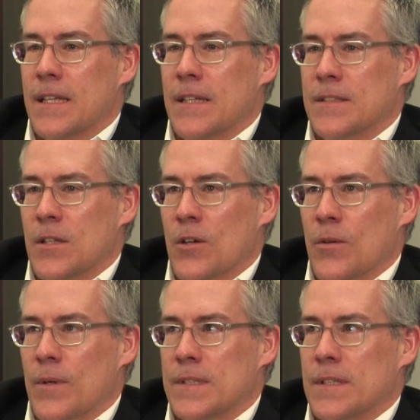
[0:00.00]
Is
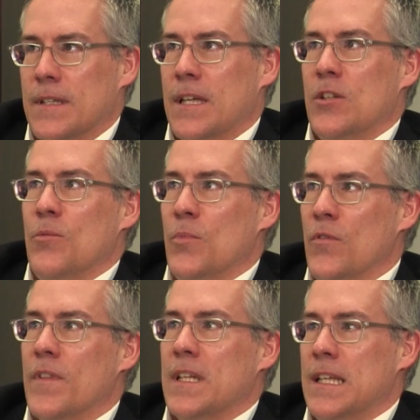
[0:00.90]
there is it, can you
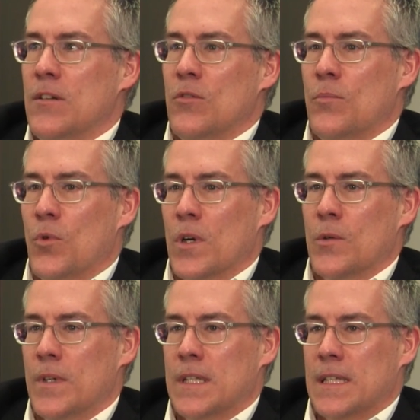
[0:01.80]
move the needle more
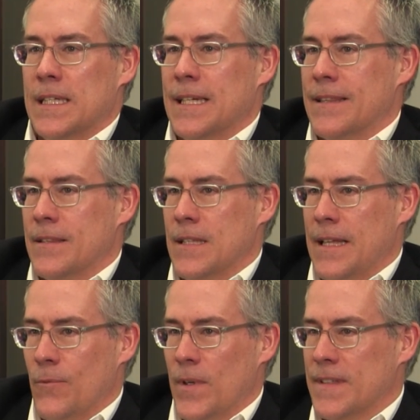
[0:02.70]
quickly at,
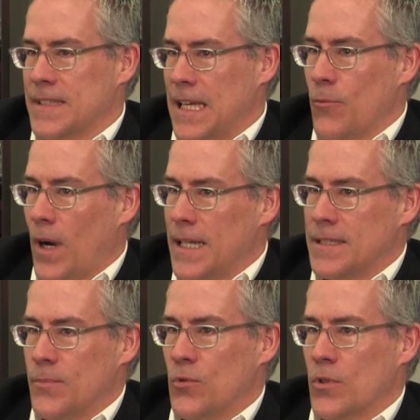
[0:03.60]
at, with statewide
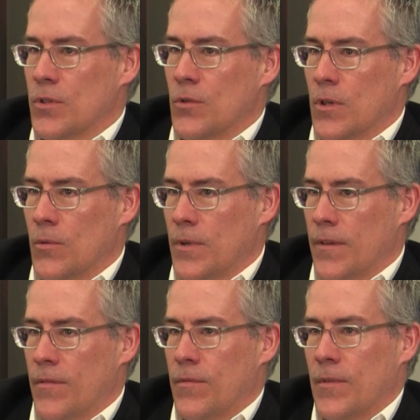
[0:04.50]
support or
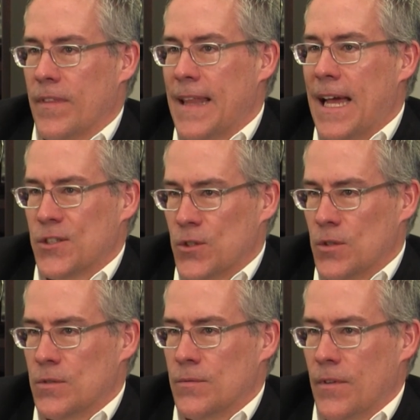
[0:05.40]
with with
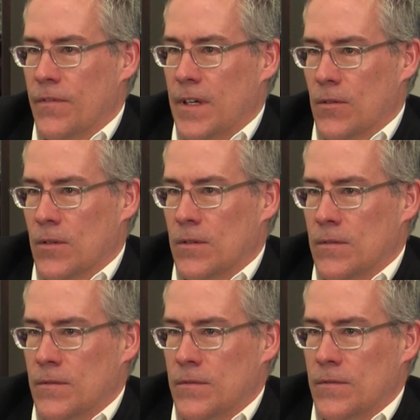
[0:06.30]
national with federal?